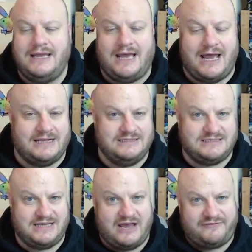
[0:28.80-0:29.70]

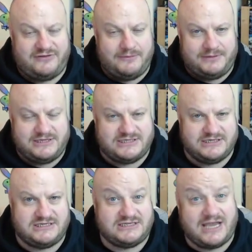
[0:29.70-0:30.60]
And after
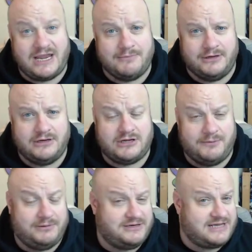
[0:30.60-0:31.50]
Blizzard's statement a
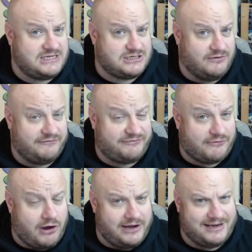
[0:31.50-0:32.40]
couple of days ago on
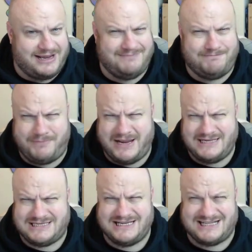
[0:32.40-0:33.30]
Friday,
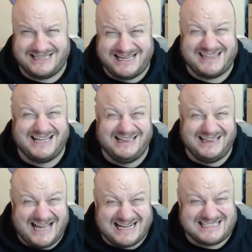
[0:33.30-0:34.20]
basically the
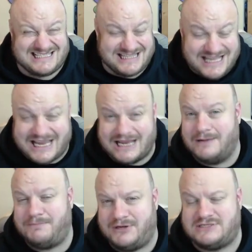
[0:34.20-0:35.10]
last
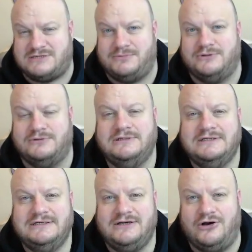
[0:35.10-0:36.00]
thing possible
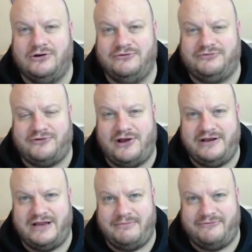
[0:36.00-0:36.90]
on
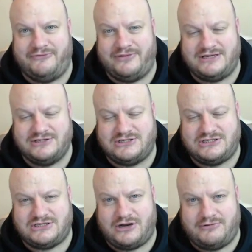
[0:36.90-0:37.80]
Friday before they could
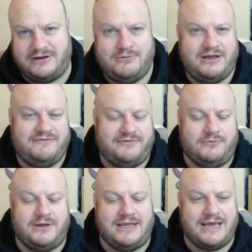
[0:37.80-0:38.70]
scurry away for
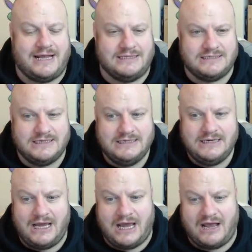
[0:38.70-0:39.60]
the weekend,
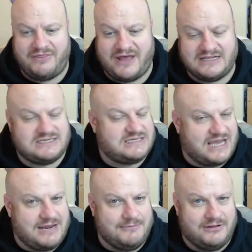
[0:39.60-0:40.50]
uh, that
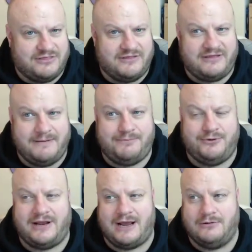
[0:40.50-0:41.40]
statement that they
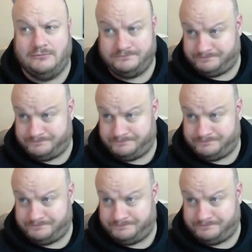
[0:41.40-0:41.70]
put out,